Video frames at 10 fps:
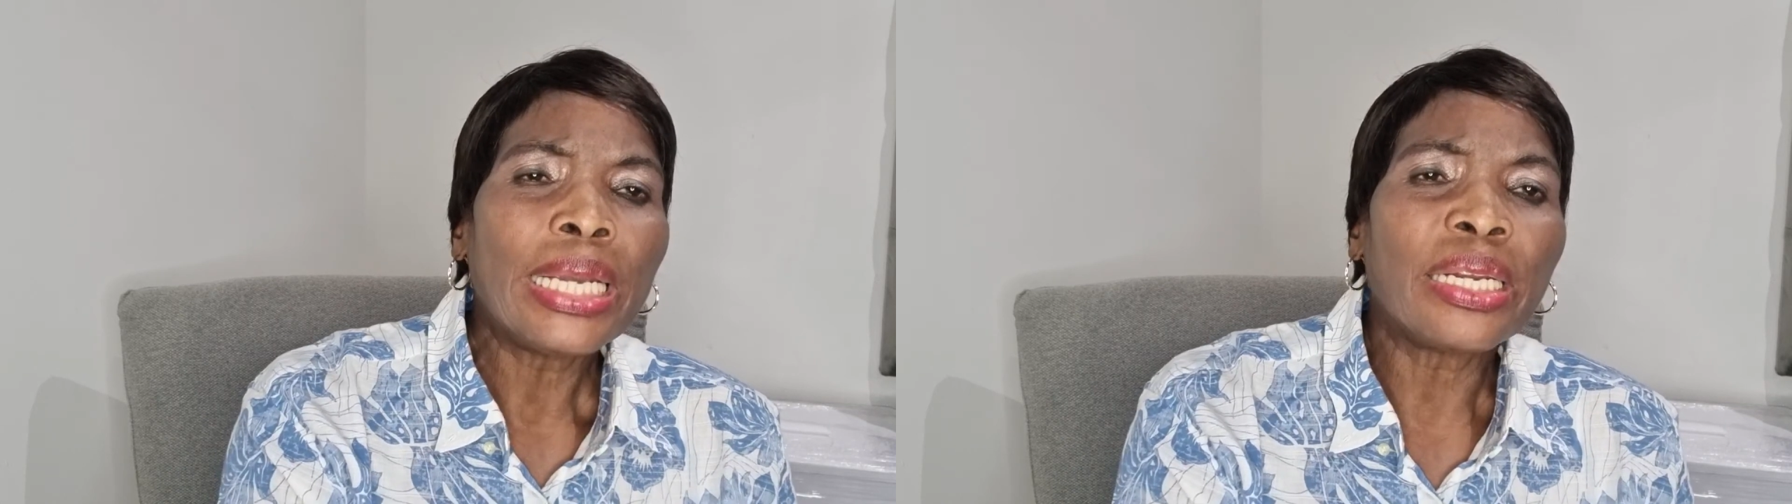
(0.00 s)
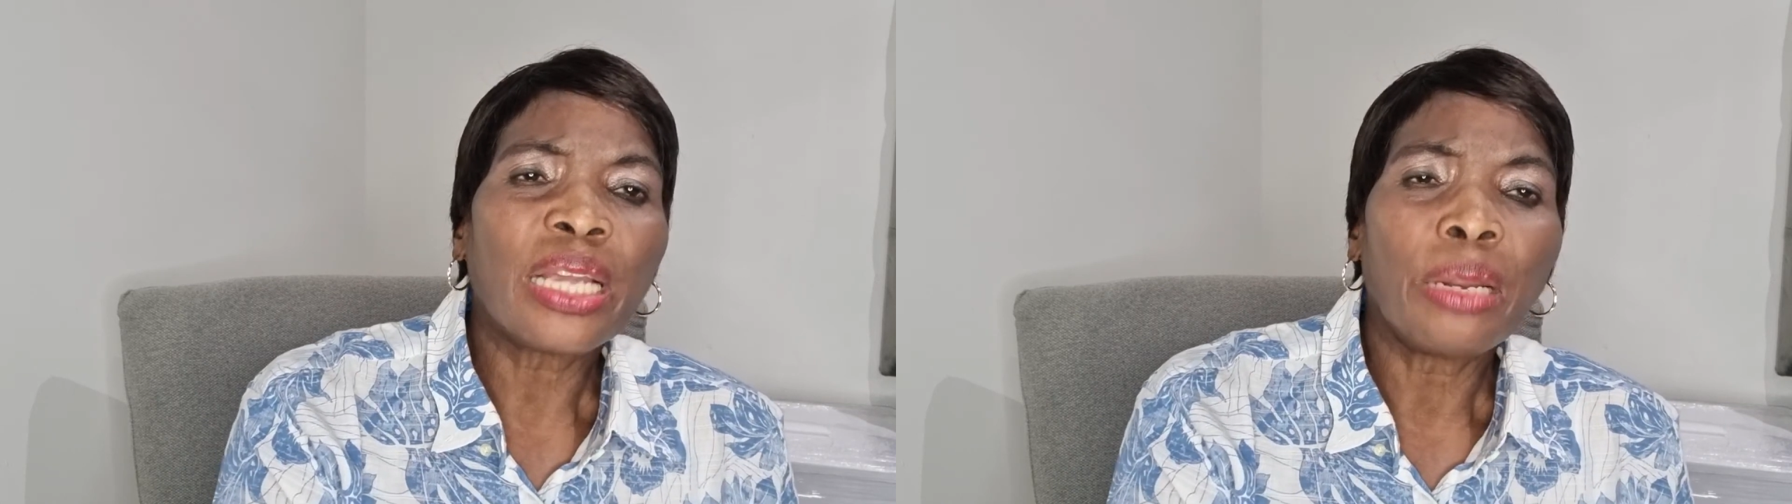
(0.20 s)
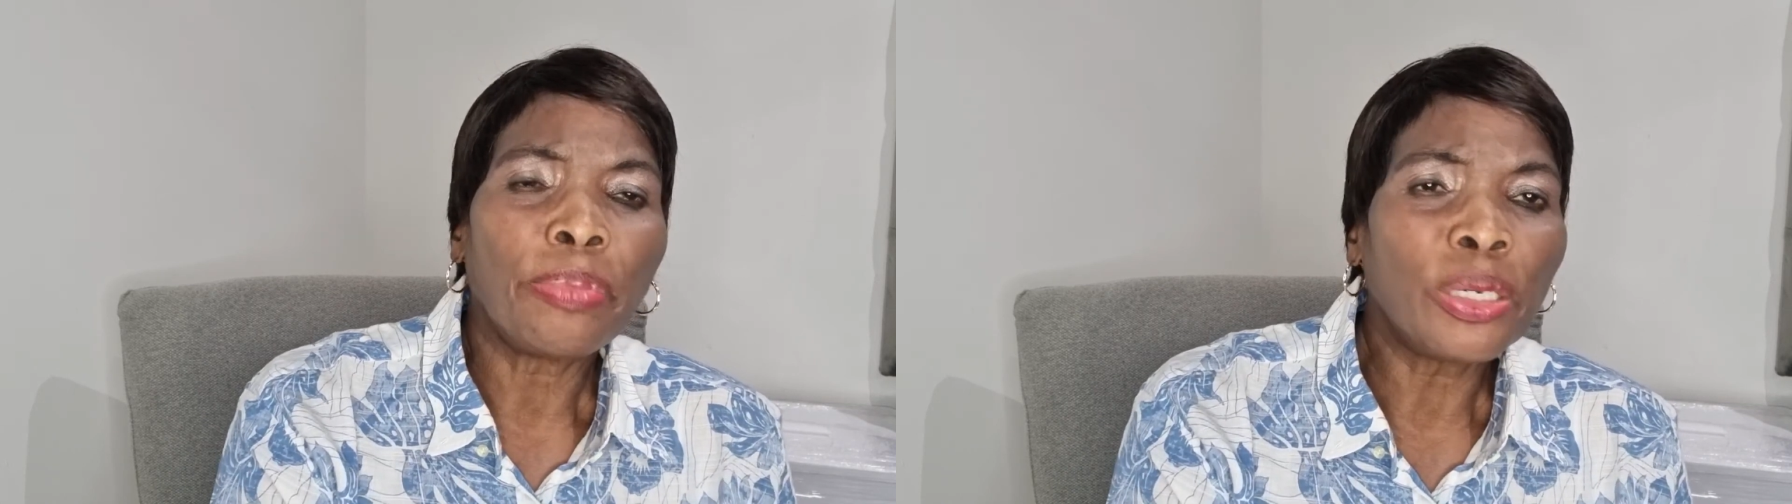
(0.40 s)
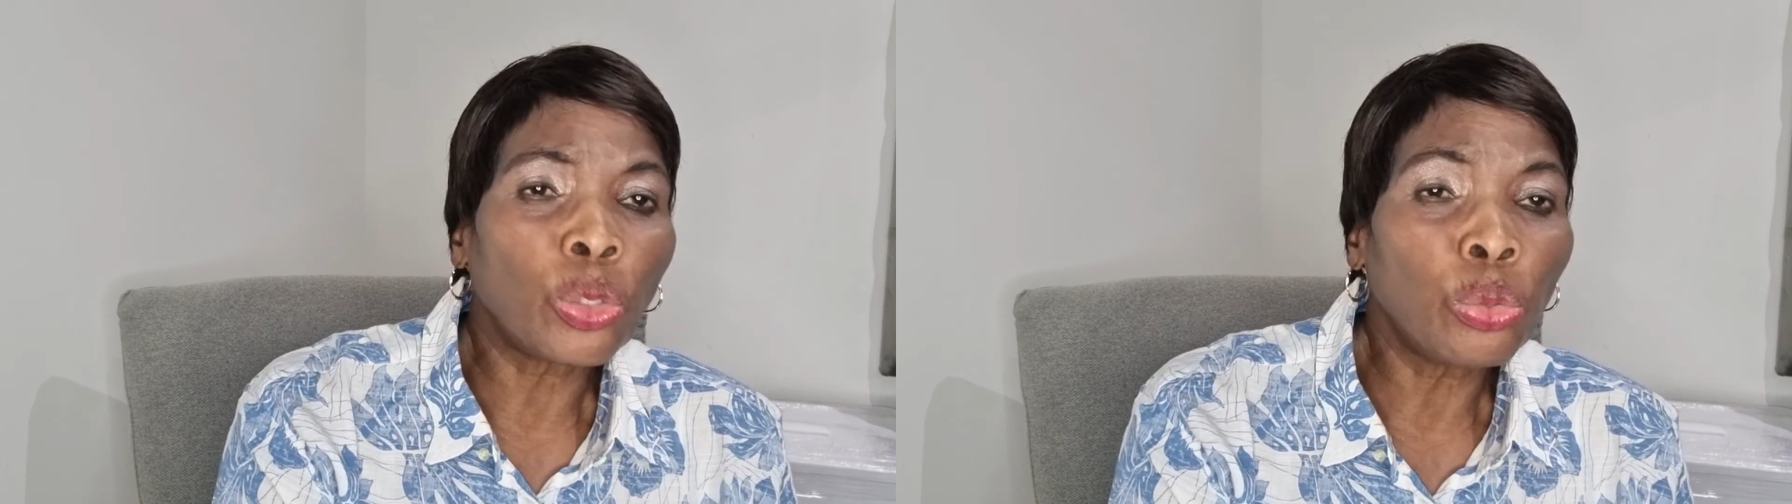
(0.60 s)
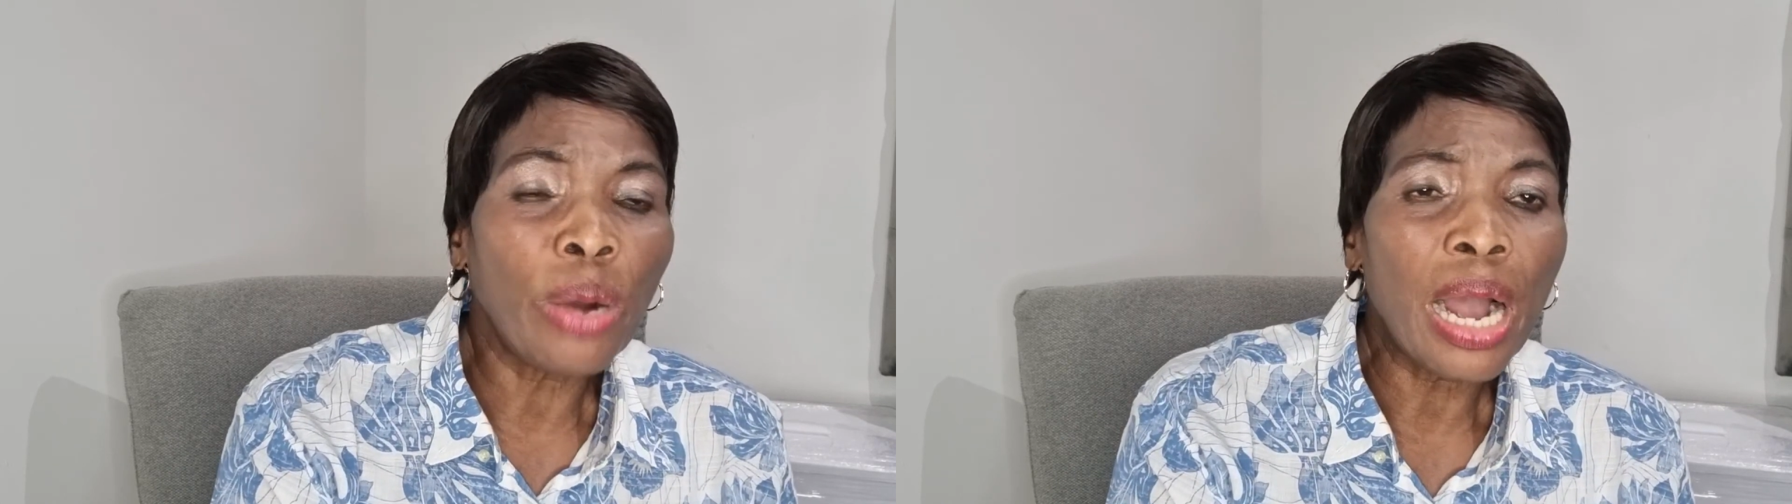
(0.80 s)
It can be
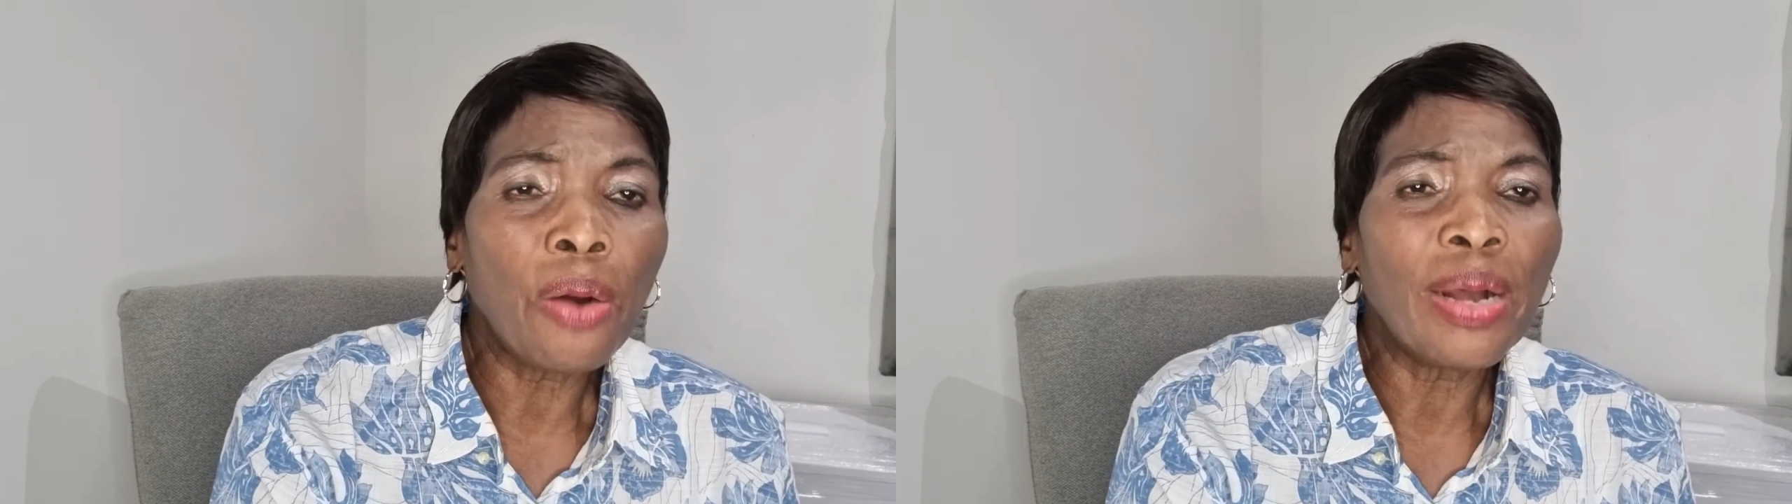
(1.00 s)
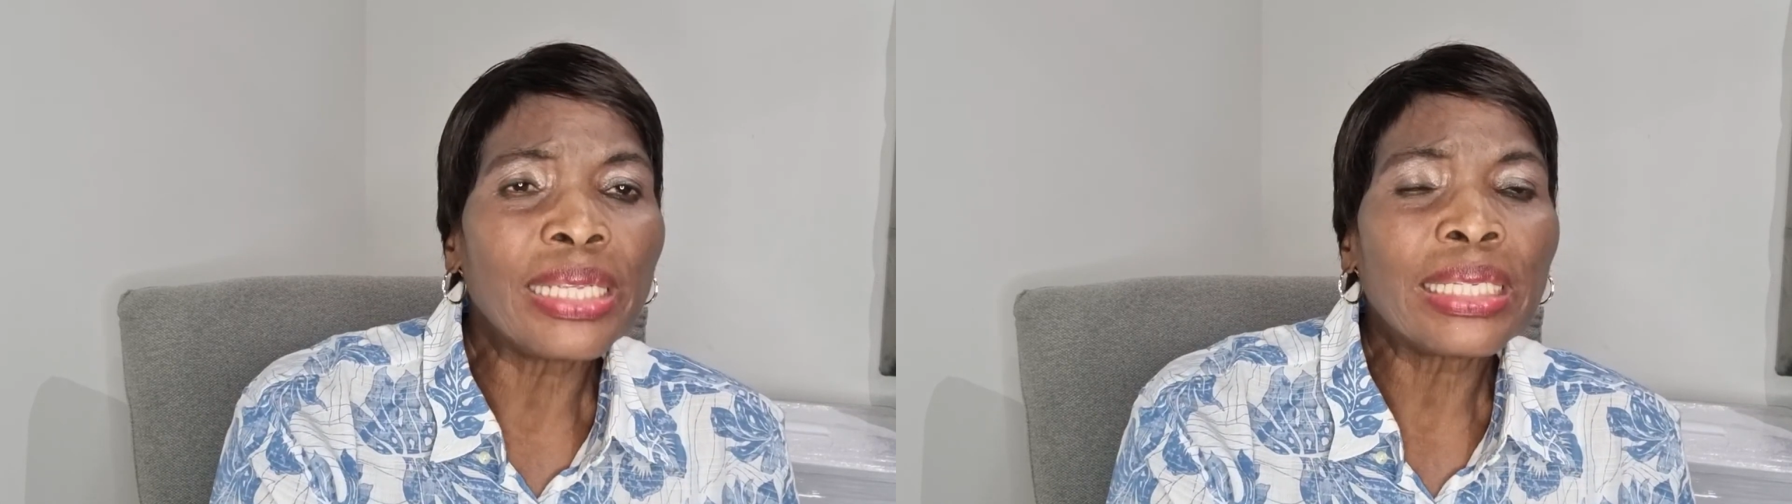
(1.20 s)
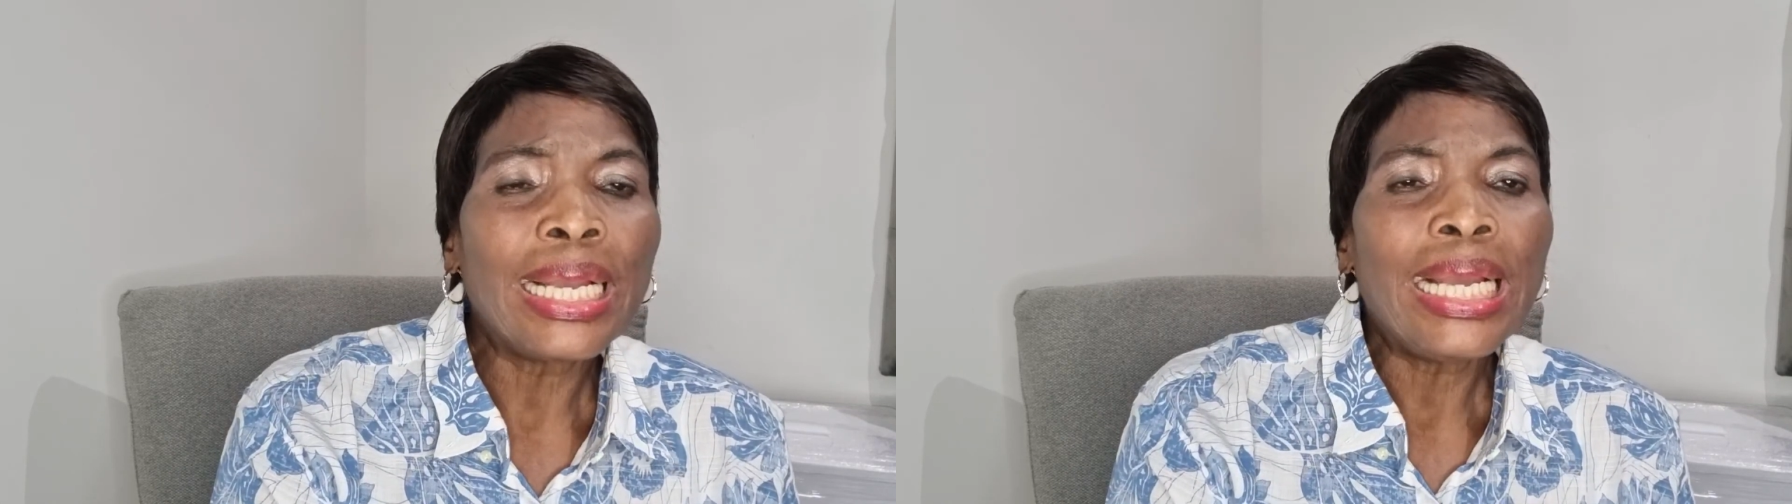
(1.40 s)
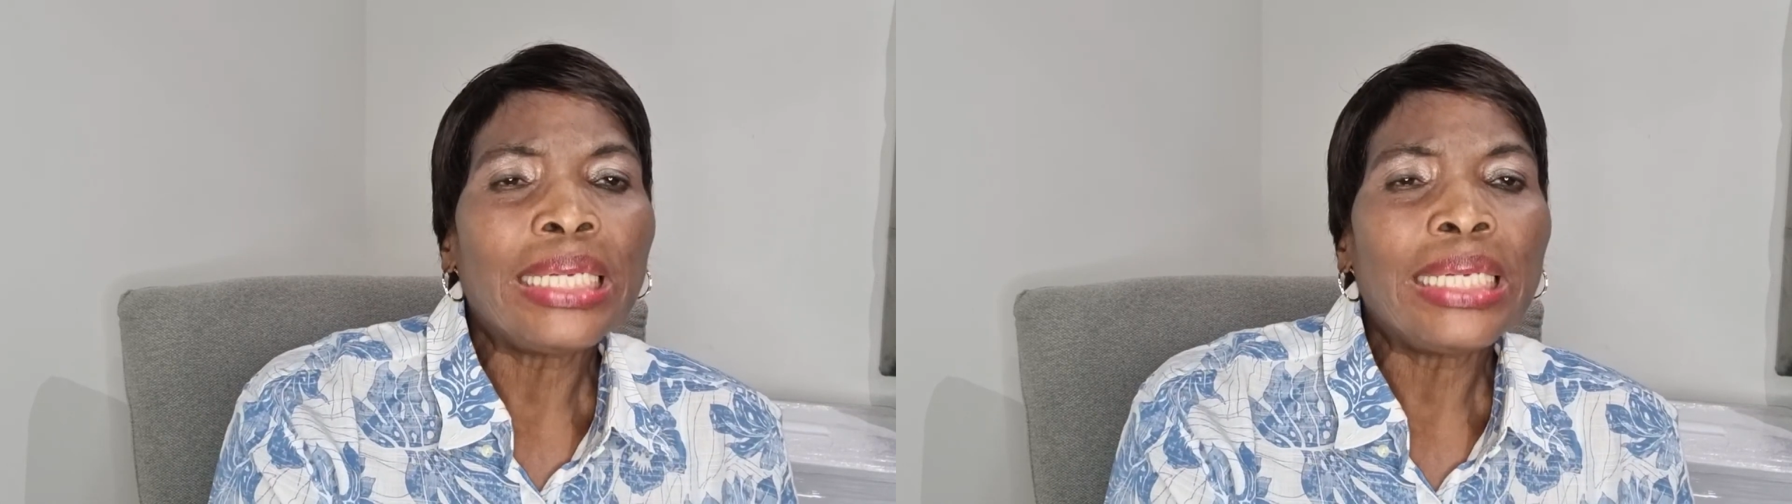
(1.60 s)
2 hours,